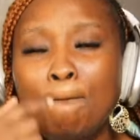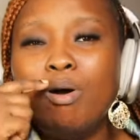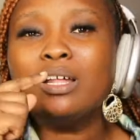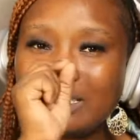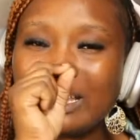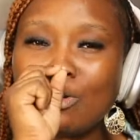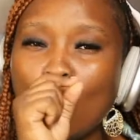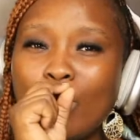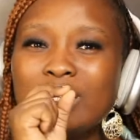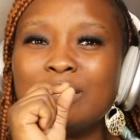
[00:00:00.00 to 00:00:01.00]
But they
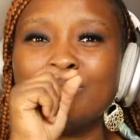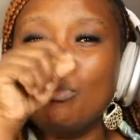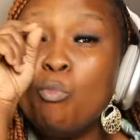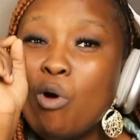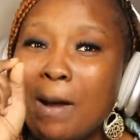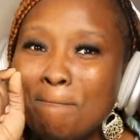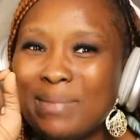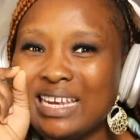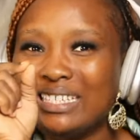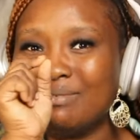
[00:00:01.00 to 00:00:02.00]
called him
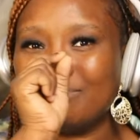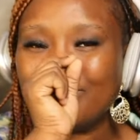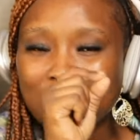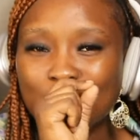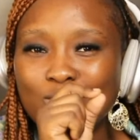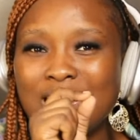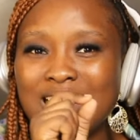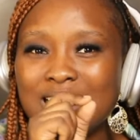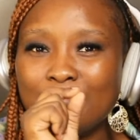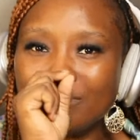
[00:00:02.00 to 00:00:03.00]
Muhammad, the particular
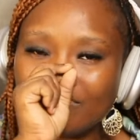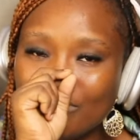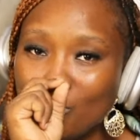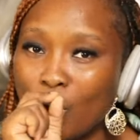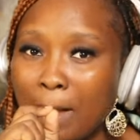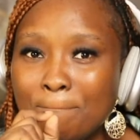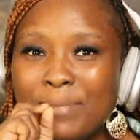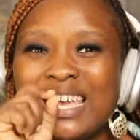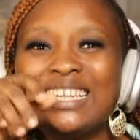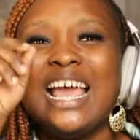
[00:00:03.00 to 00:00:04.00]
name
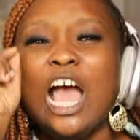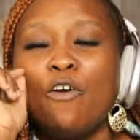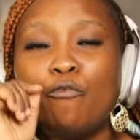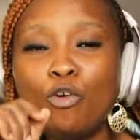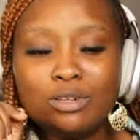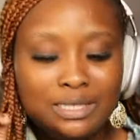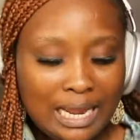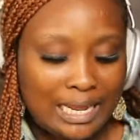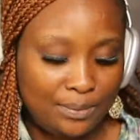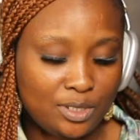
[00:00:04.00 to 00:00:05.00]
Muhammad, four
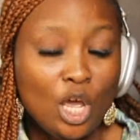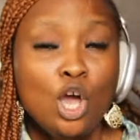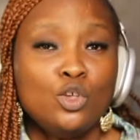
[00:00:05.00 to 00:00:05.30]
times.